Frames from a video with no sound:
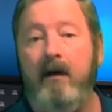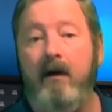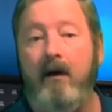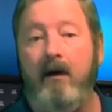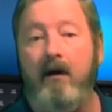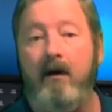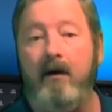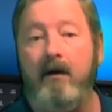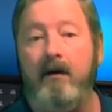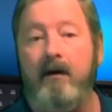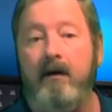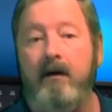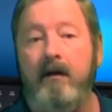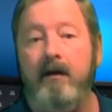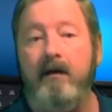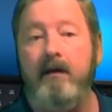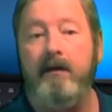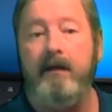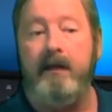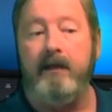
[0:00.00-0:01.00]

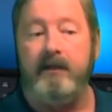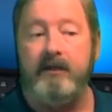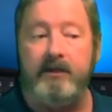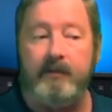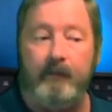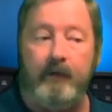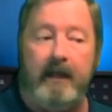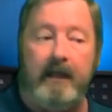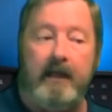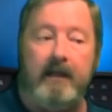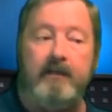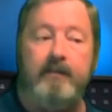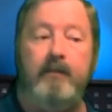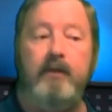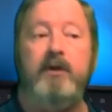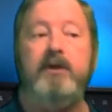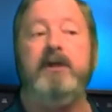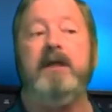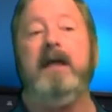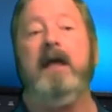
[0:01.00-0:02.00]
harder than the spring is
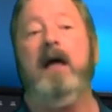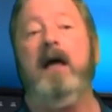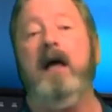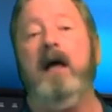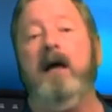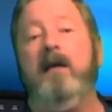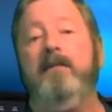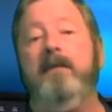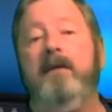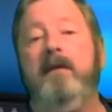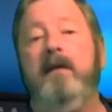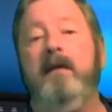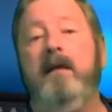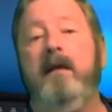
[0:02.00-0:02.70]
pushing up